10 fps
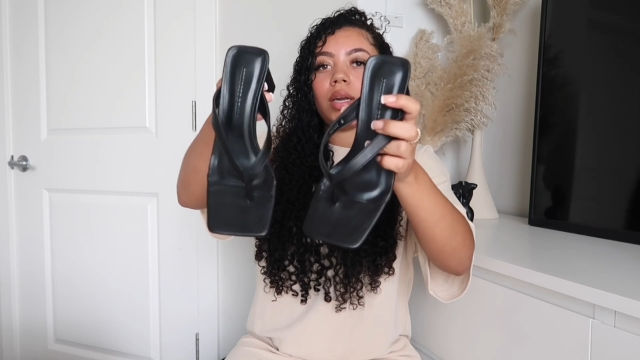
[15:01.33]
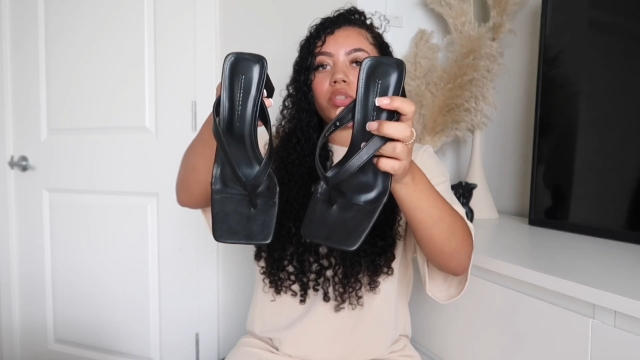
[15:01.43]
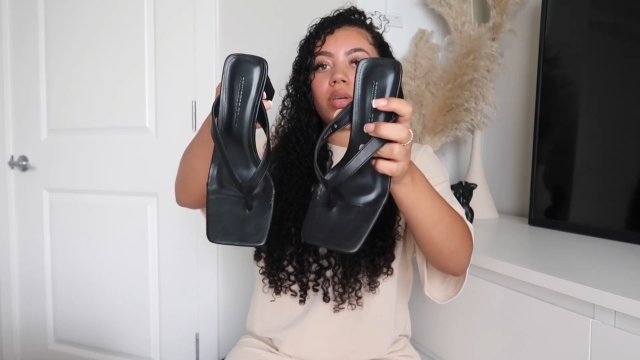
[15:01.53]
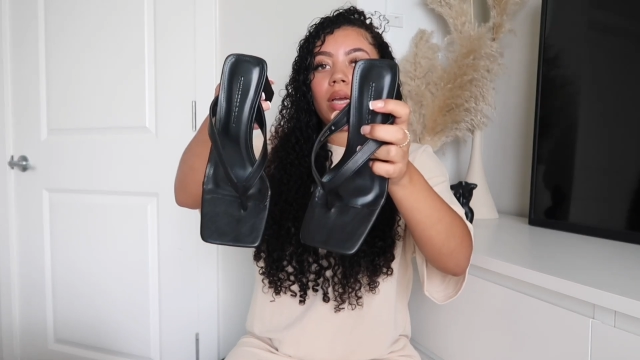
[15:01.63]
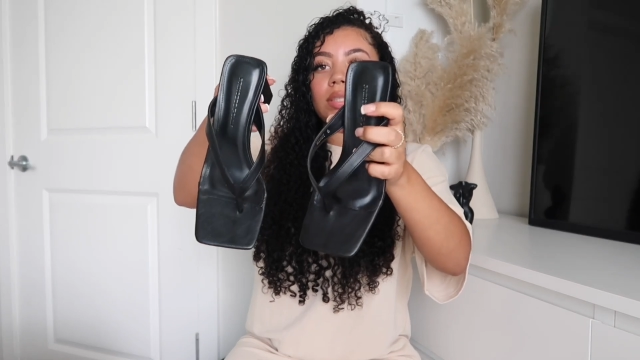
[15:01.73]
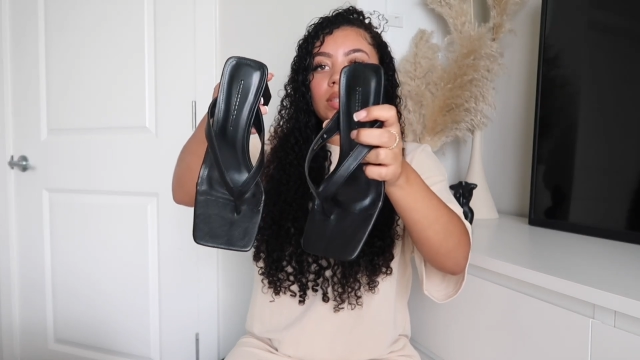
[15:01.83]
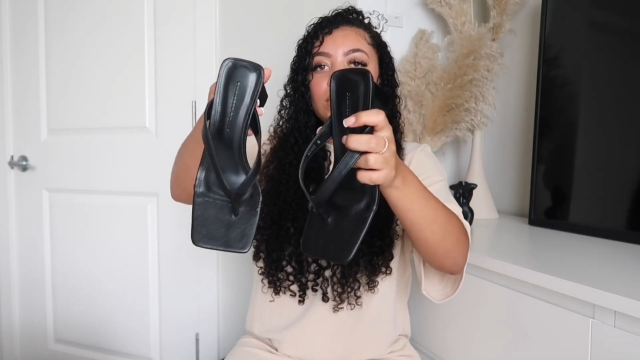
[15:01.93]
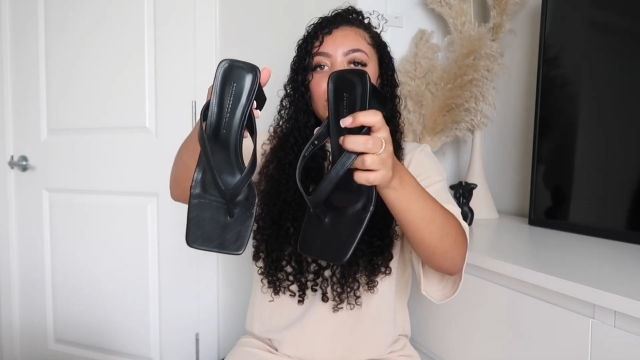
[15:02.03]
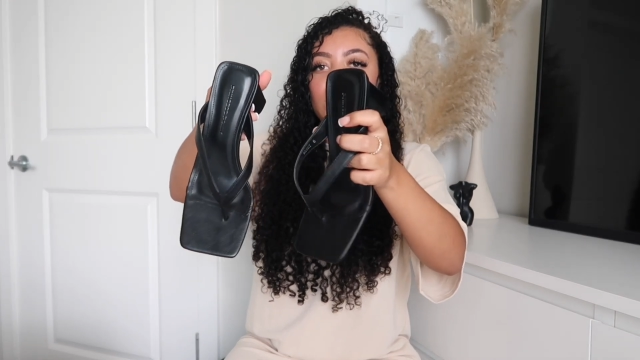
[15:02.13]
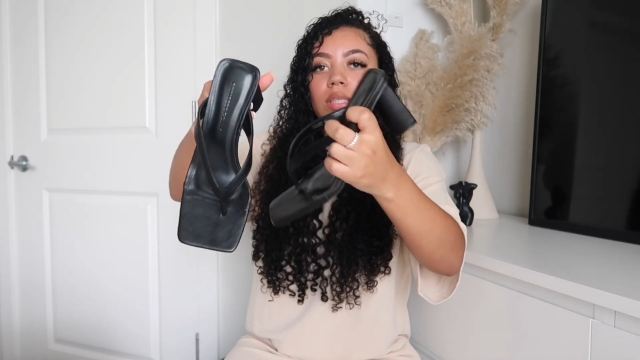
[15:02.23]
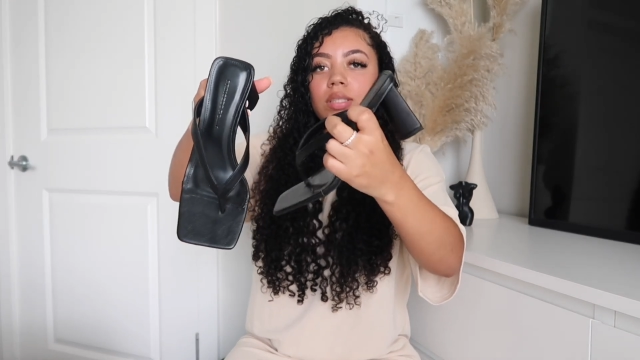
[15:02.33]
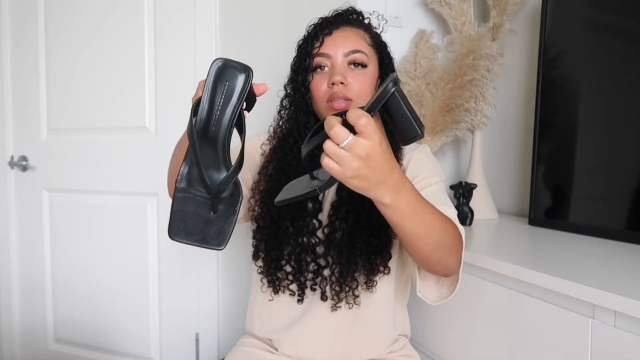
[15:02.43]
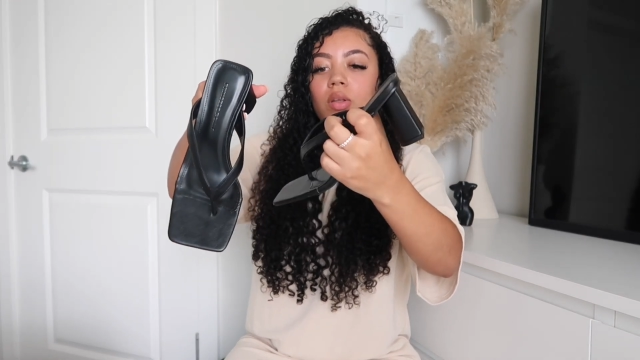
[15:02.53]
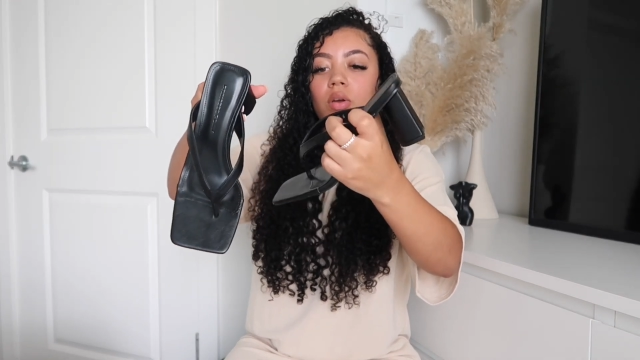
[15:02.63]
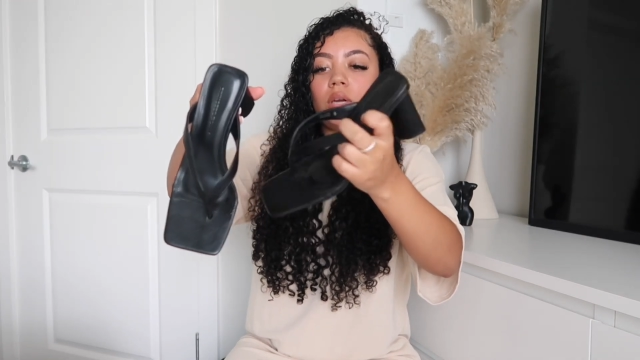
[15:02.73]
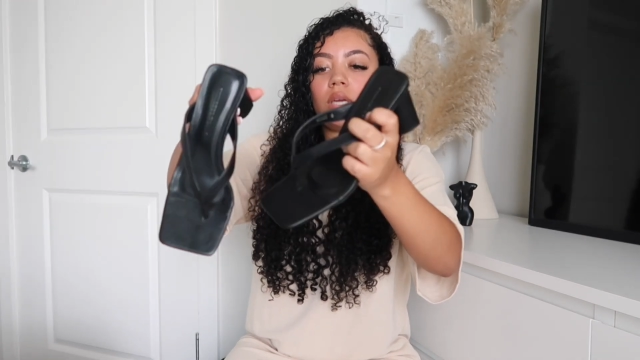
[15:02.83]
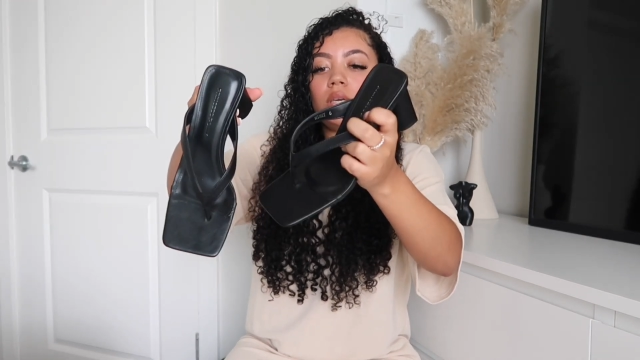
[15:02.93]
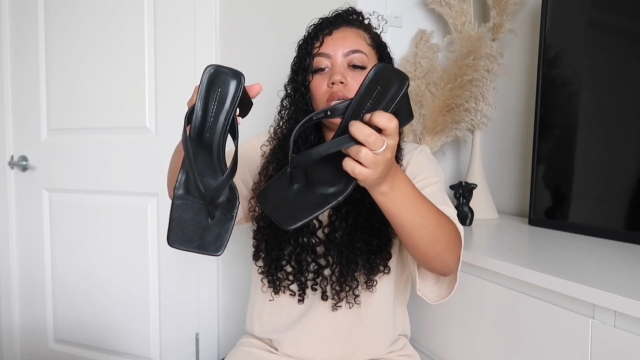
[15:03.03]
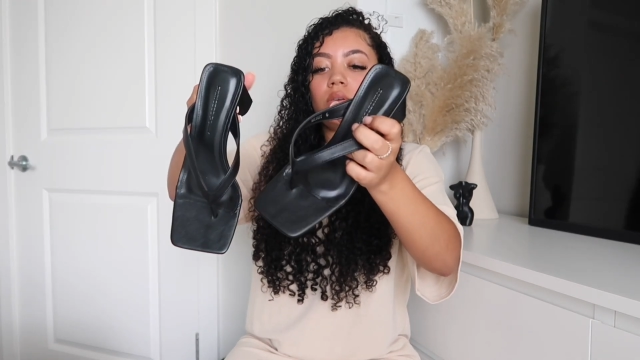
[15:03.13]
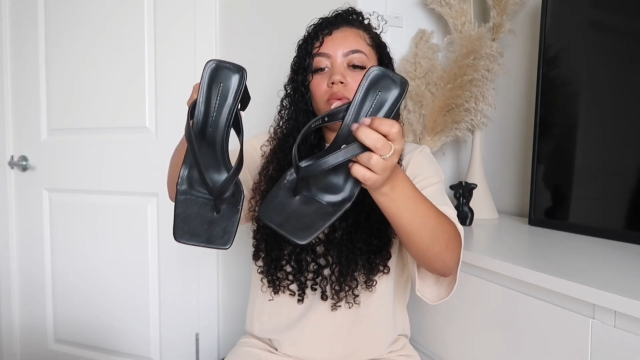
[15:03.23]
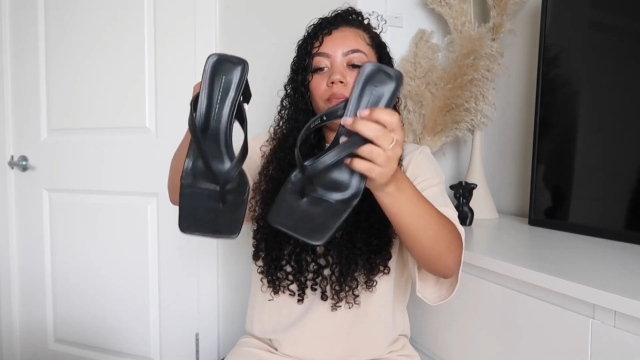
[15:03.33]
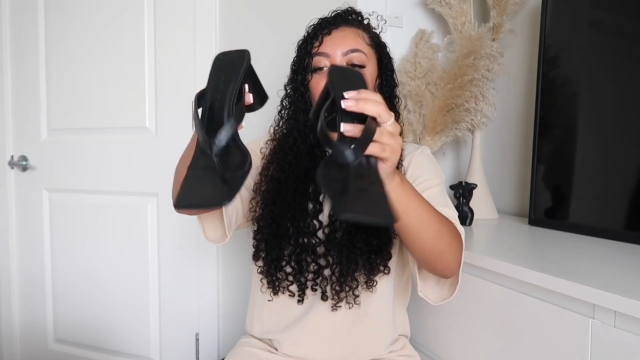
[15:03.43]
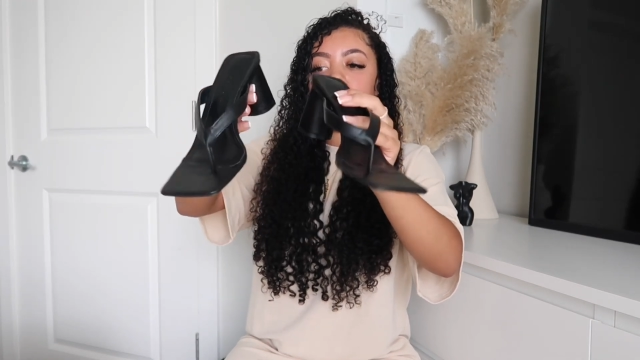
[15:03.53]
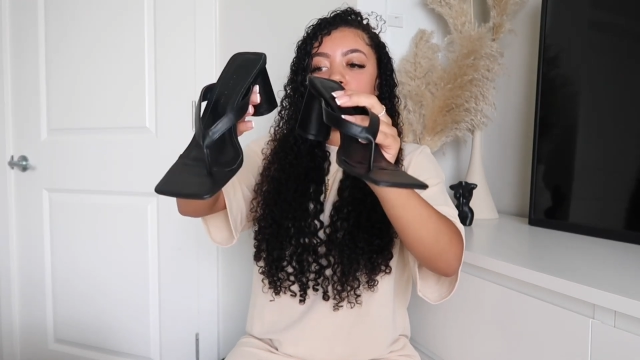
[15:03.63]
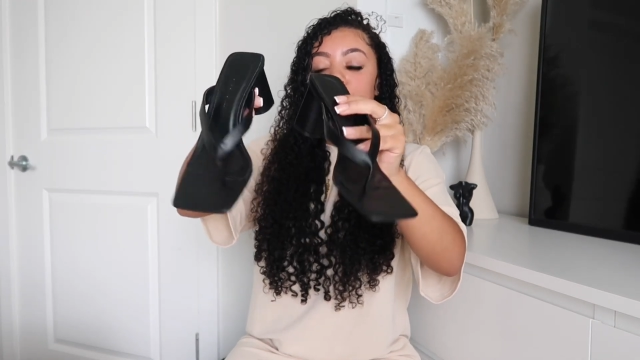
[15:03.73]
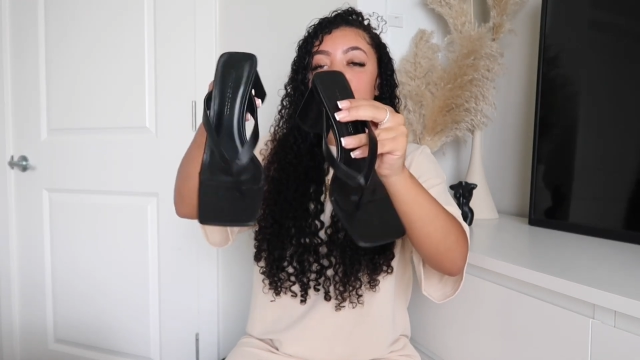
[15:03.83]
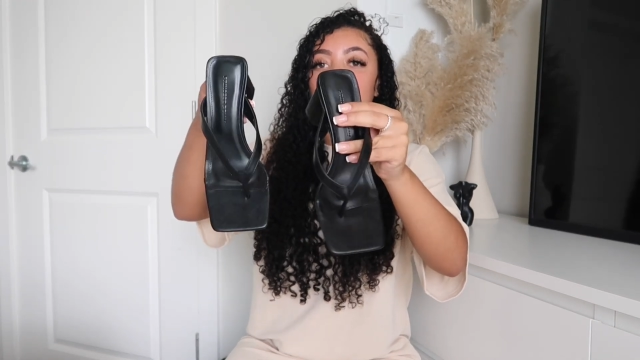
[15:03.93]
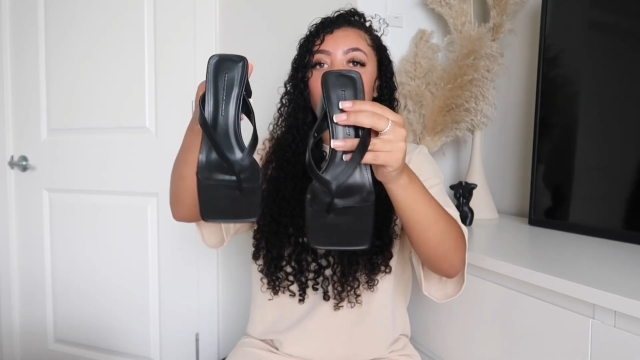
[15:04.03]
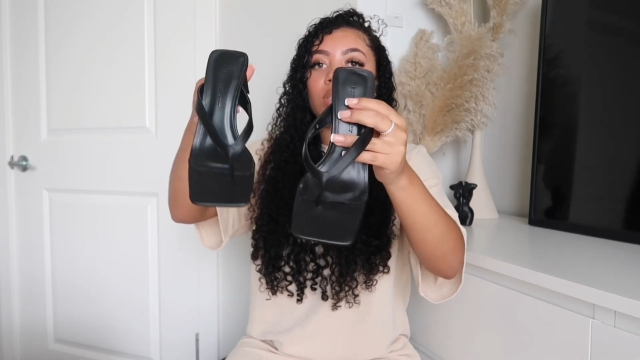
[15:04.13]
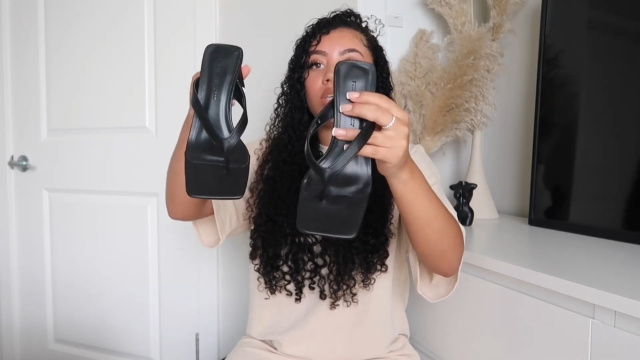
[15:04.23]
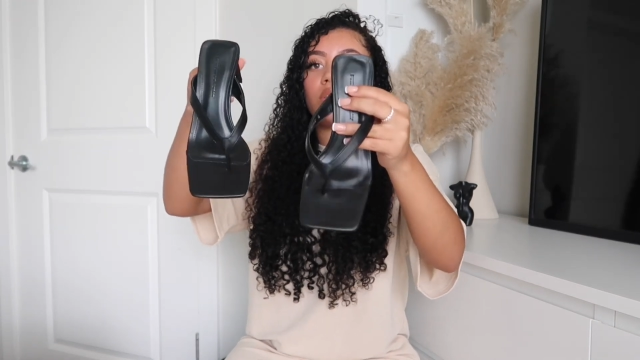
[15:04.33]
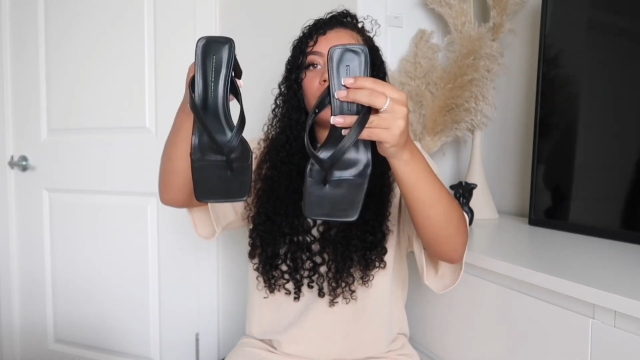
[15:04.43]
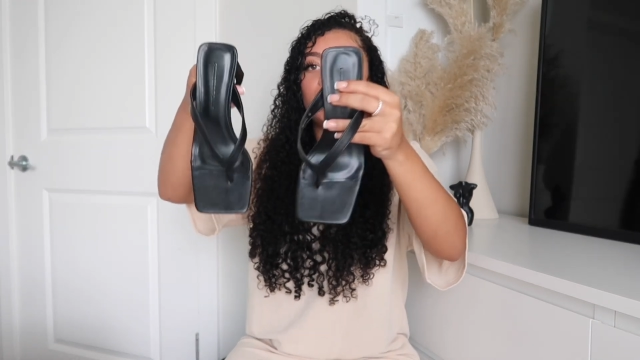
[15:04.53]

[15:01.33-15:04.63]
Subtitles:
as you guys can see, it's a thong heel, which is really cute,